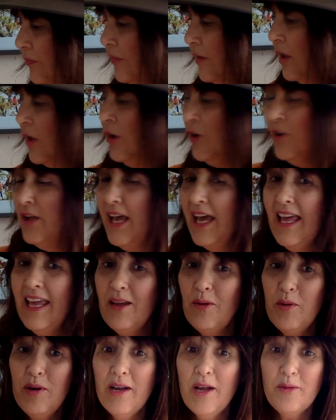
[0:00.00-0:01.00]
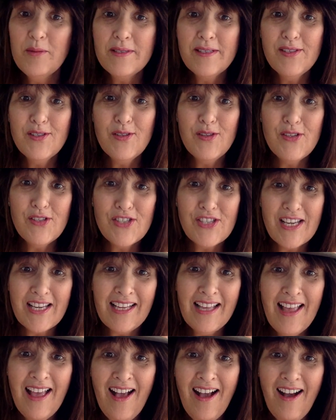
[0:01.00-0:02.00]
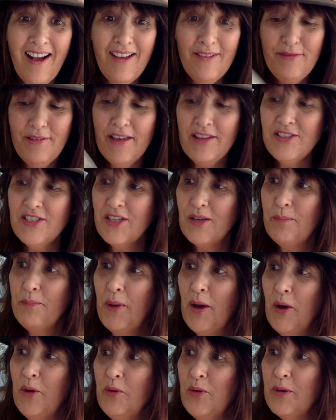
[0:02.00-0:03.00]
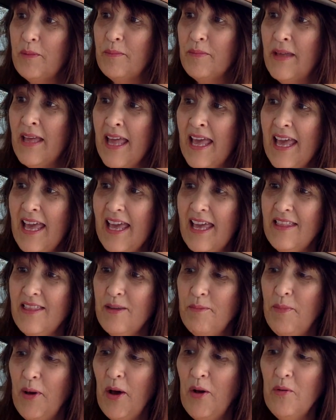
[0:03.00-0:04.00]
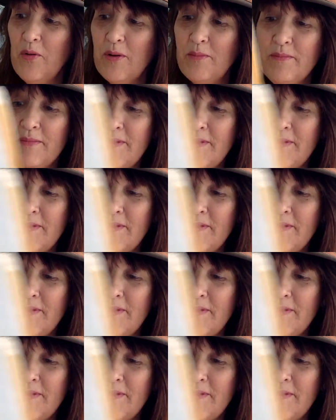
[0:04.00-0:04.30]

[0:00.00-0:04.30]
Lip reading: Okay, when I was searching, I found a poem, and the poem